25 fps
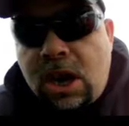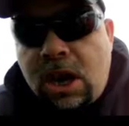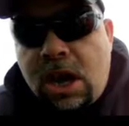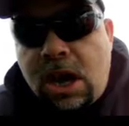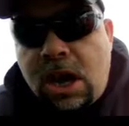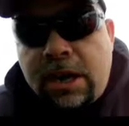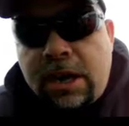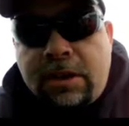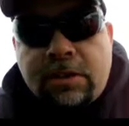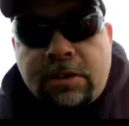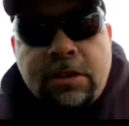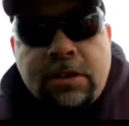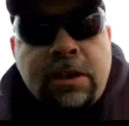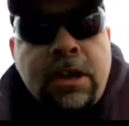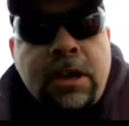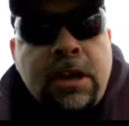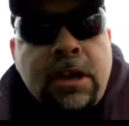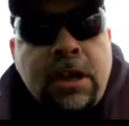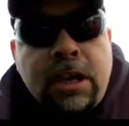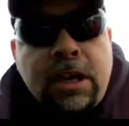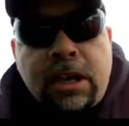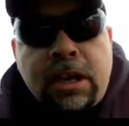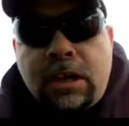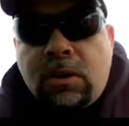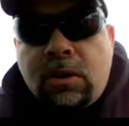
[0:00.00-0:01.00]
they're honest,
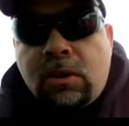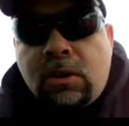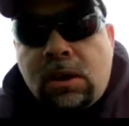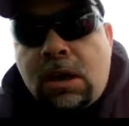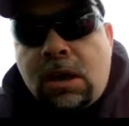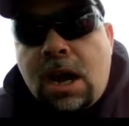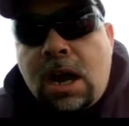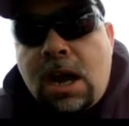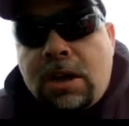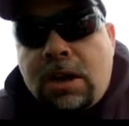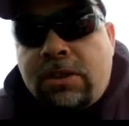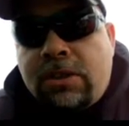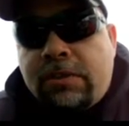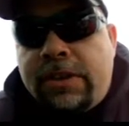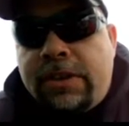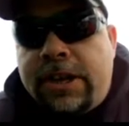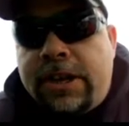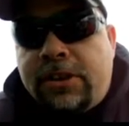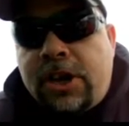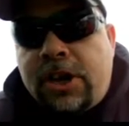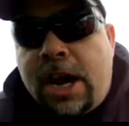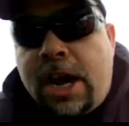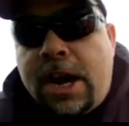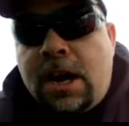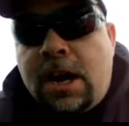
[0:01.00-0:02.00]
you go to Lock
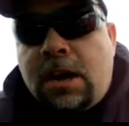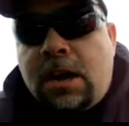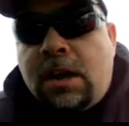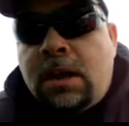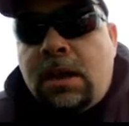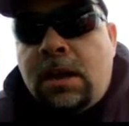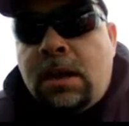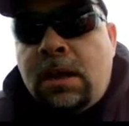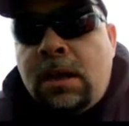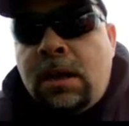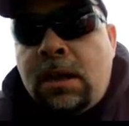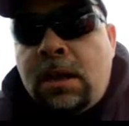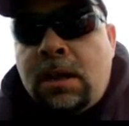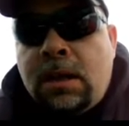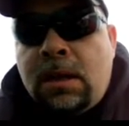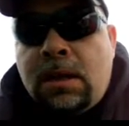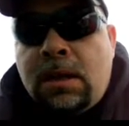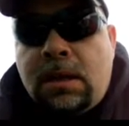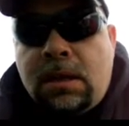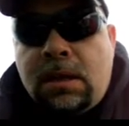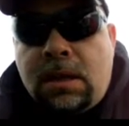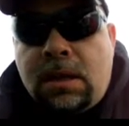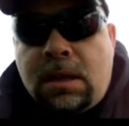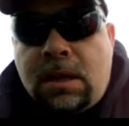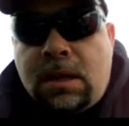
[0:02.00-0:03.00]
Street Tire.
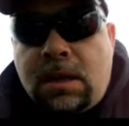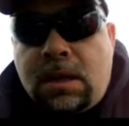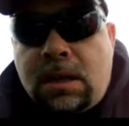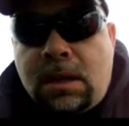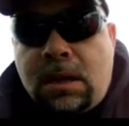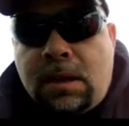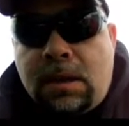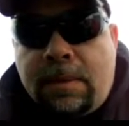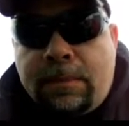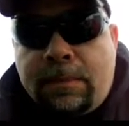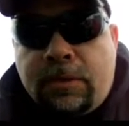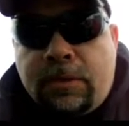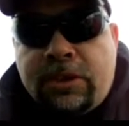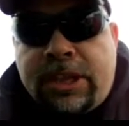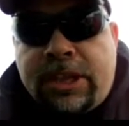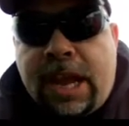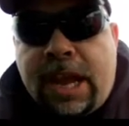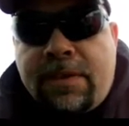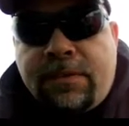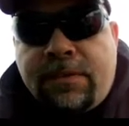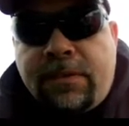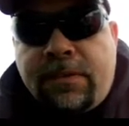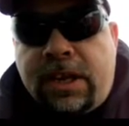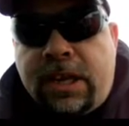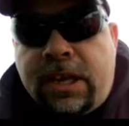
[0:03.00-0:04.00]

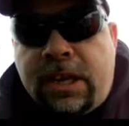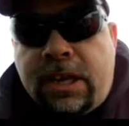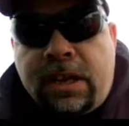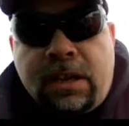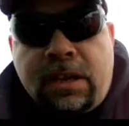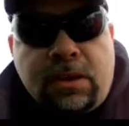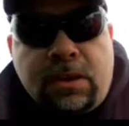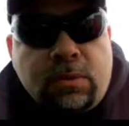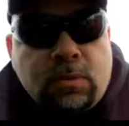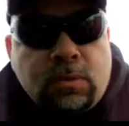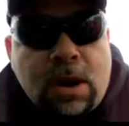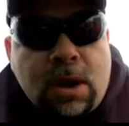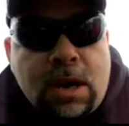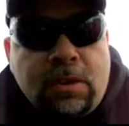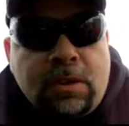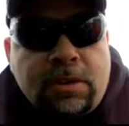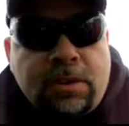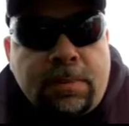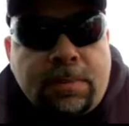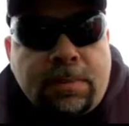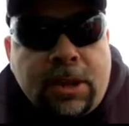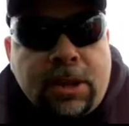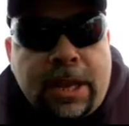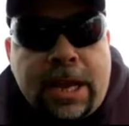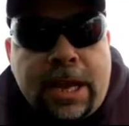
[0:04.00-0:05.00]
Stephanie runs
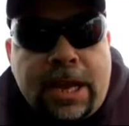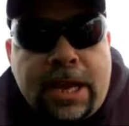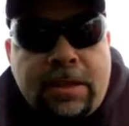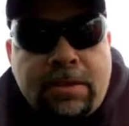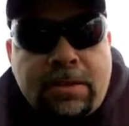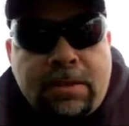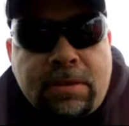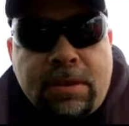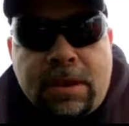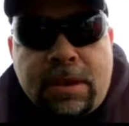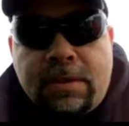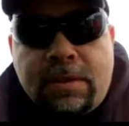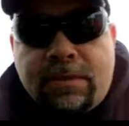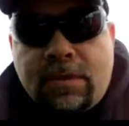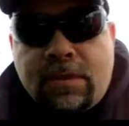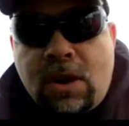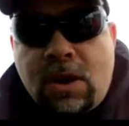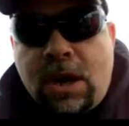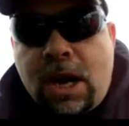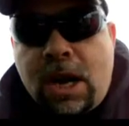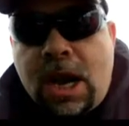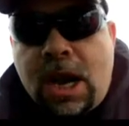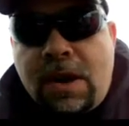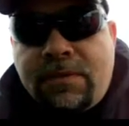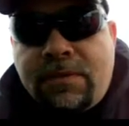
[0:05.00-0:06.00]
the place in the
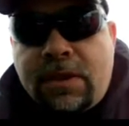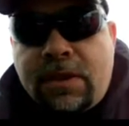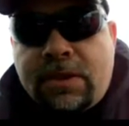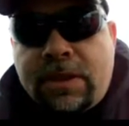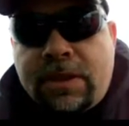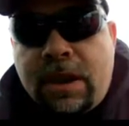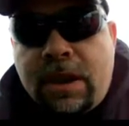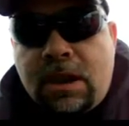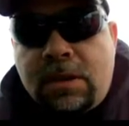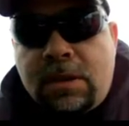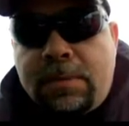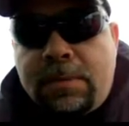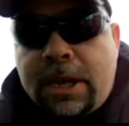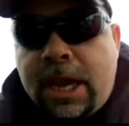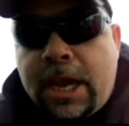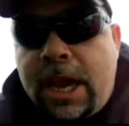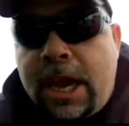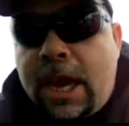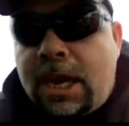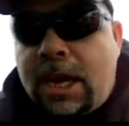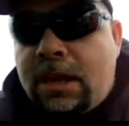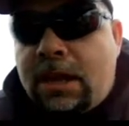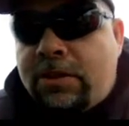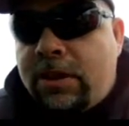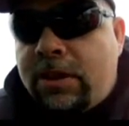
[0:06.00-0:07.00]
front office there. The
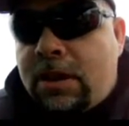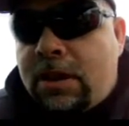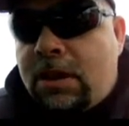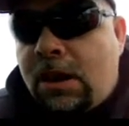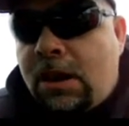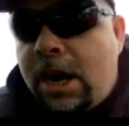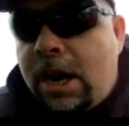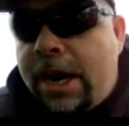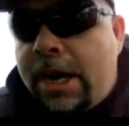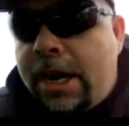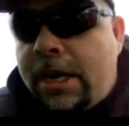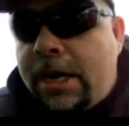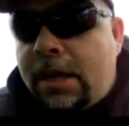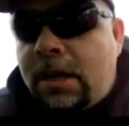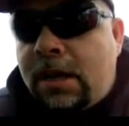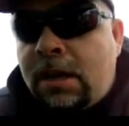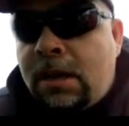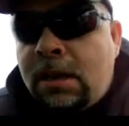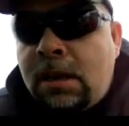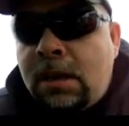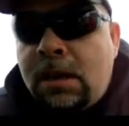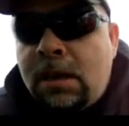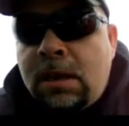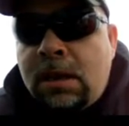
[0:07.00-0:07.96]
mechanics are great.